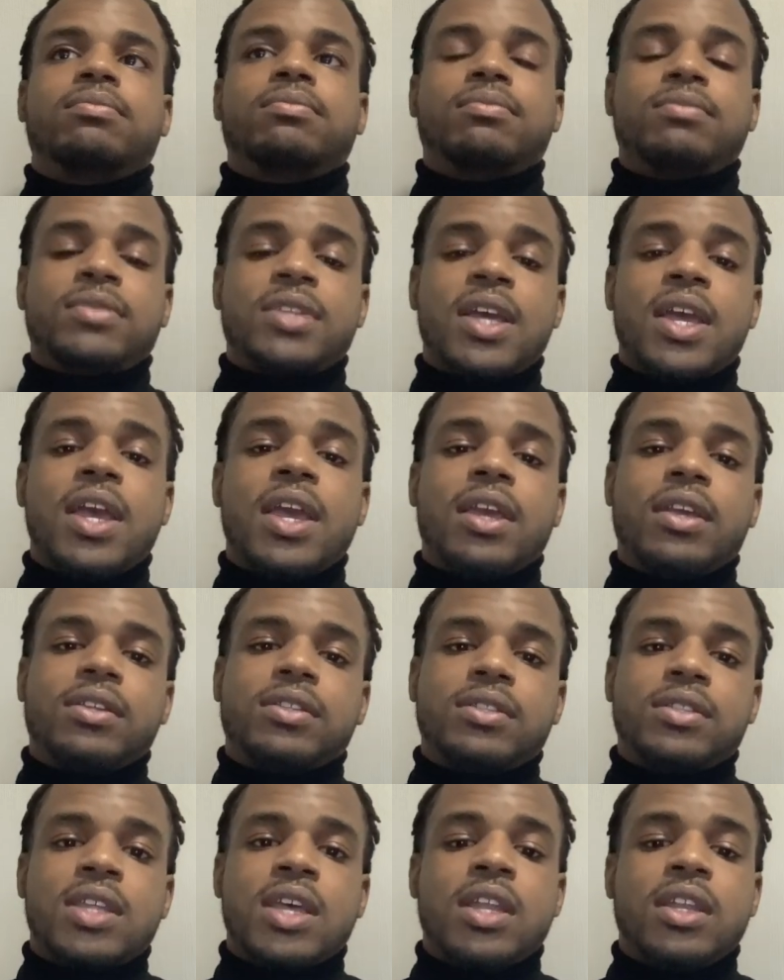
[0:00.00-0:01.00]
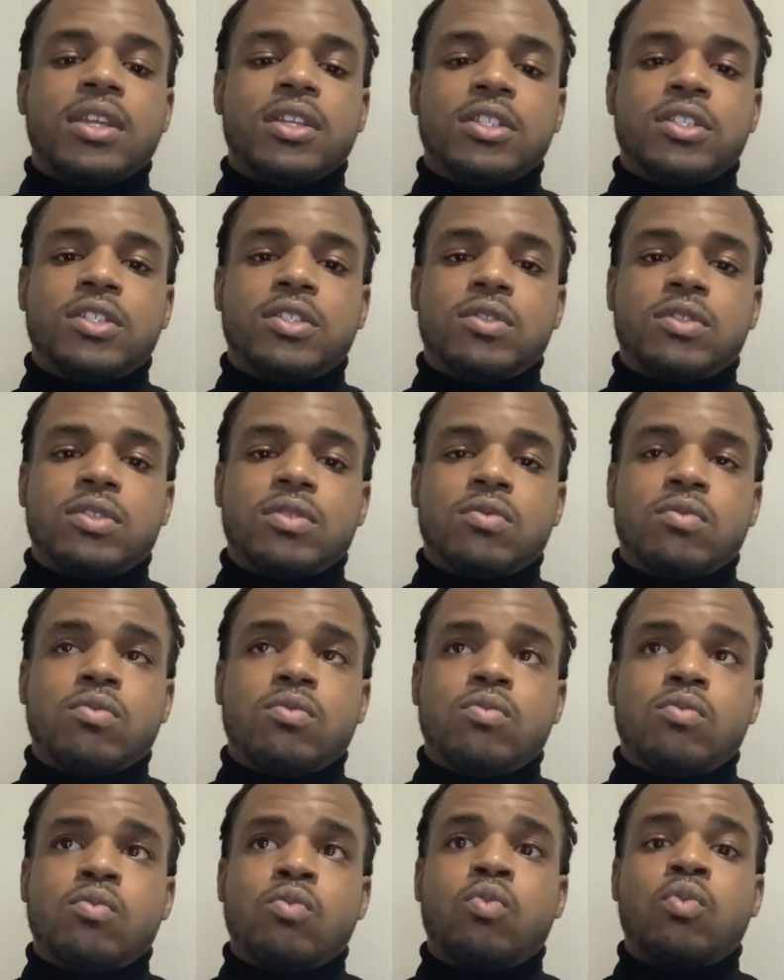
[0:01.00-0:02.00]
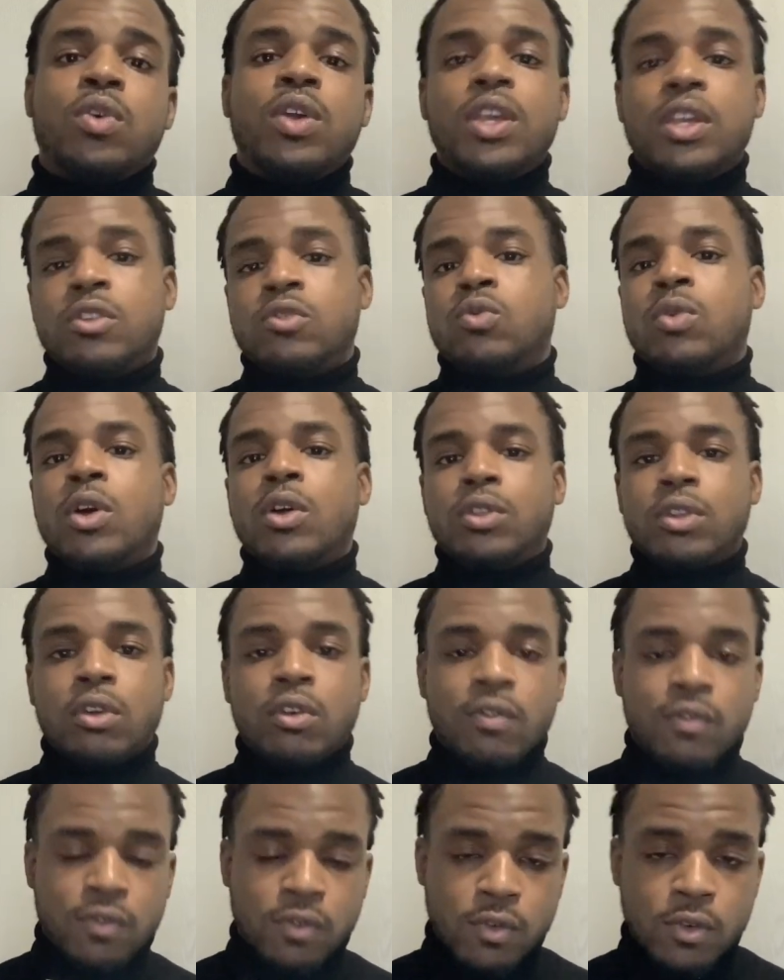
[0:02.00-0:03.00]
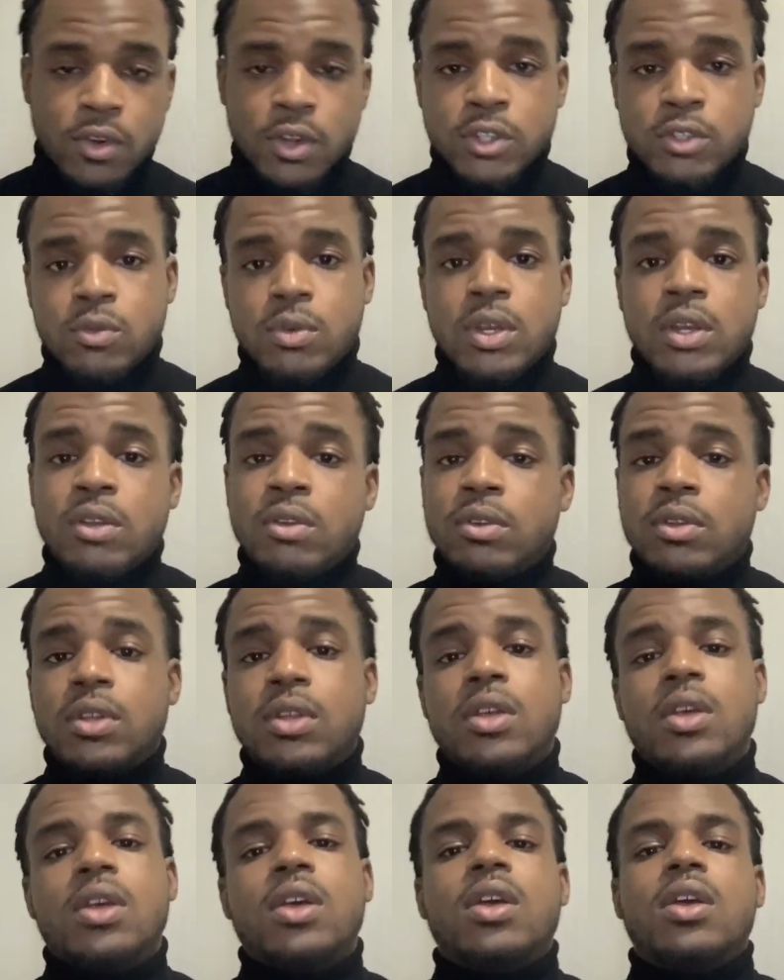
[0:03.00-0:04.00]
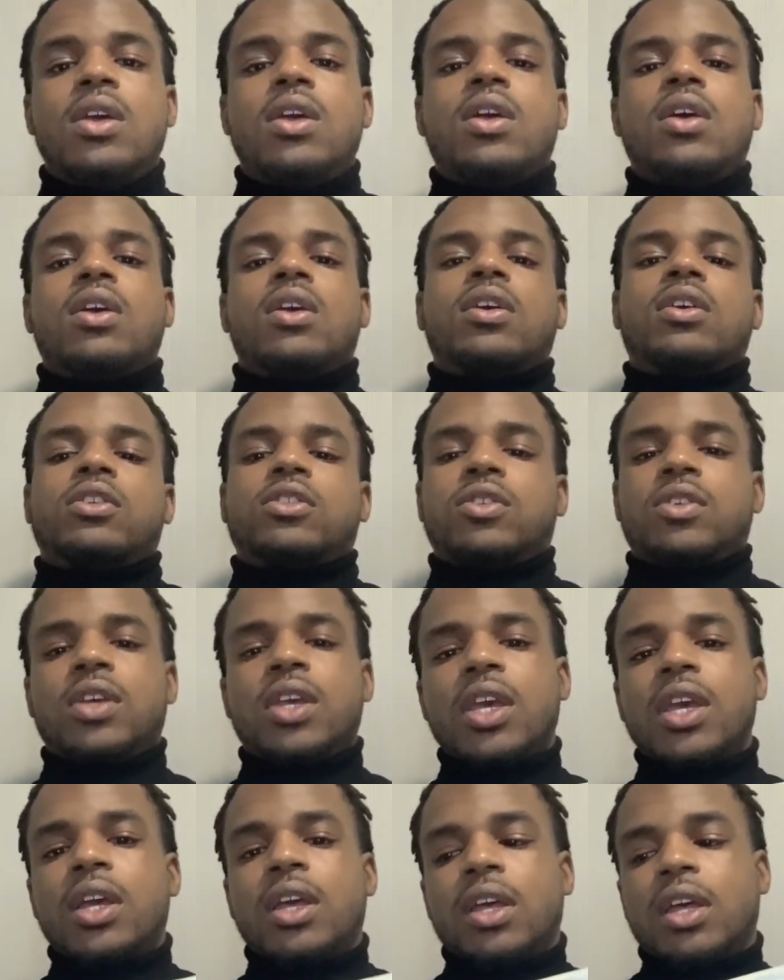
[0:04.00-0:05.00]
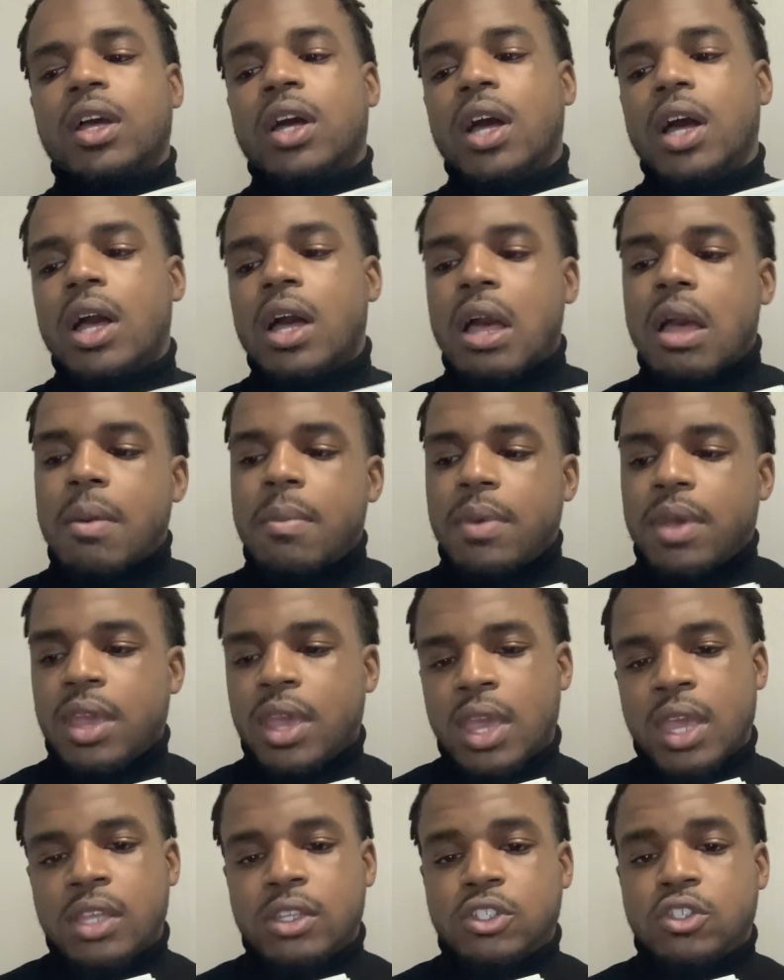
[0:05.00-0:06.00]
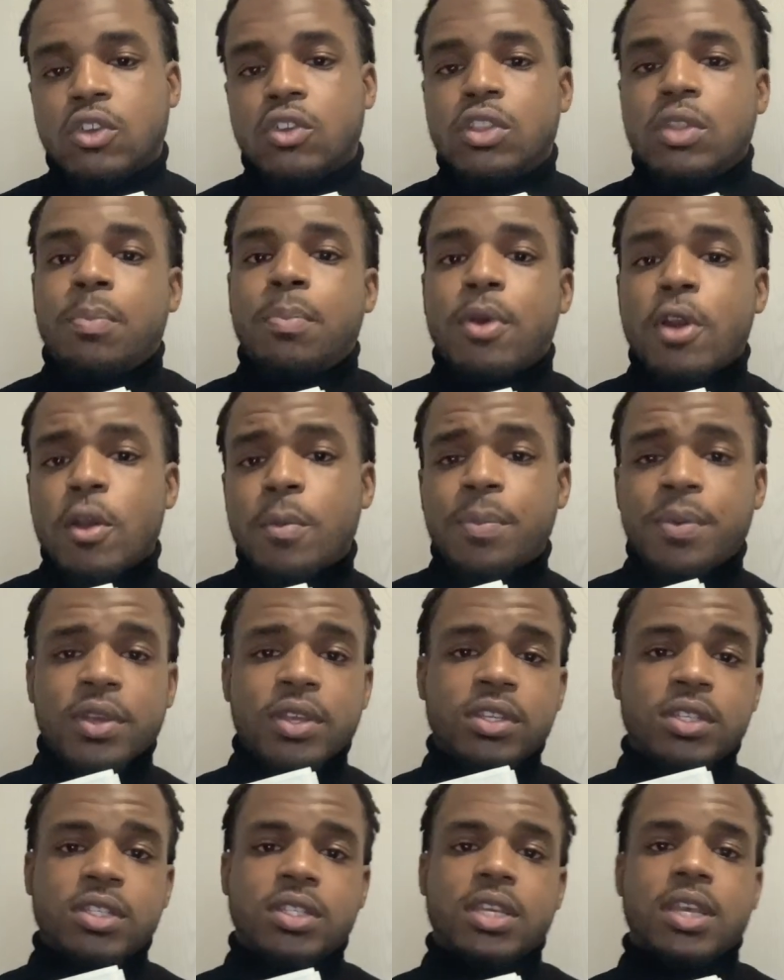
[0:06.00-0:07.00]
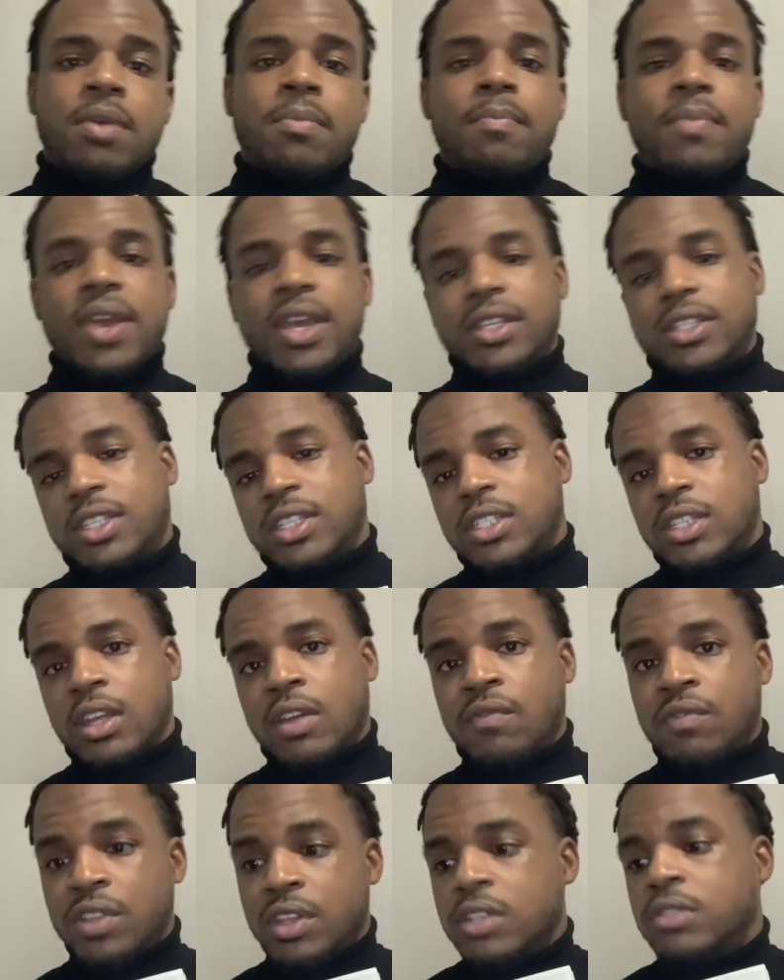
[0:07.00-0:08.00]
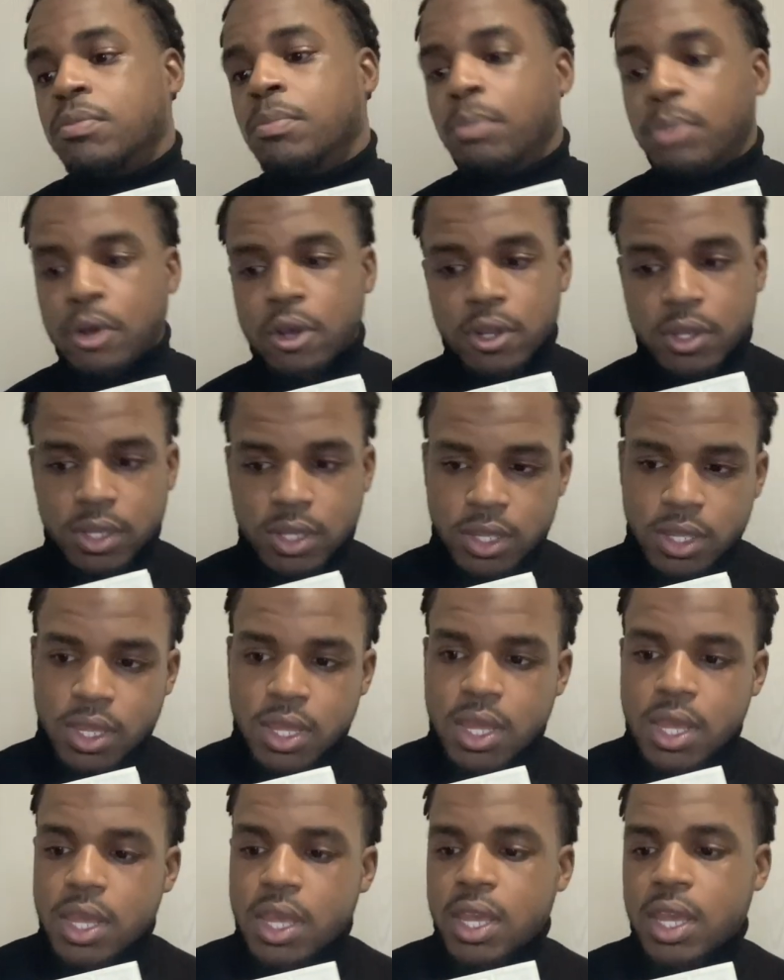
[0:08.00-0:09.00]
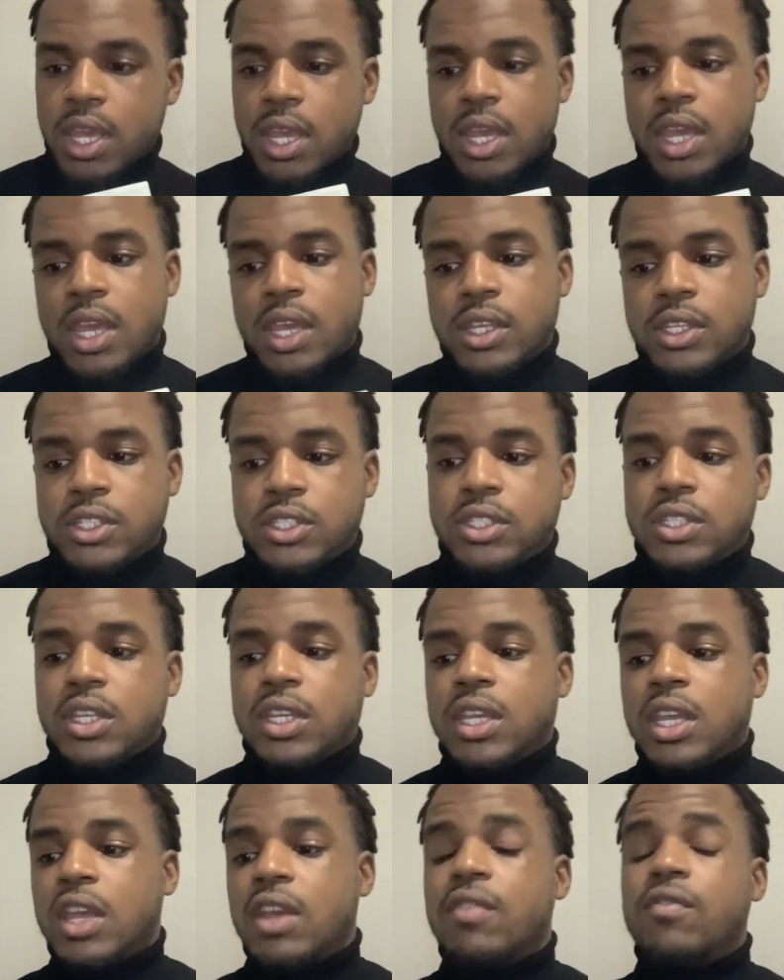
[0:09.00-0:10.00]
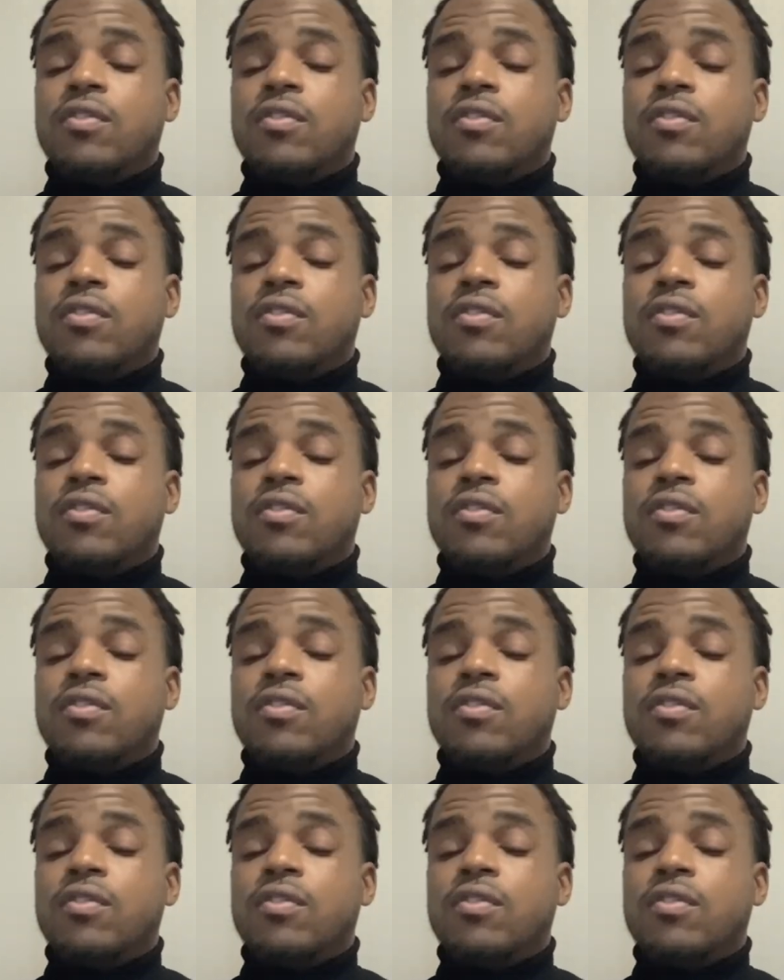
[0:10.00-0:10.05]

That is he's well known for as well. So yeah, and so the purpose and basis of this book is to give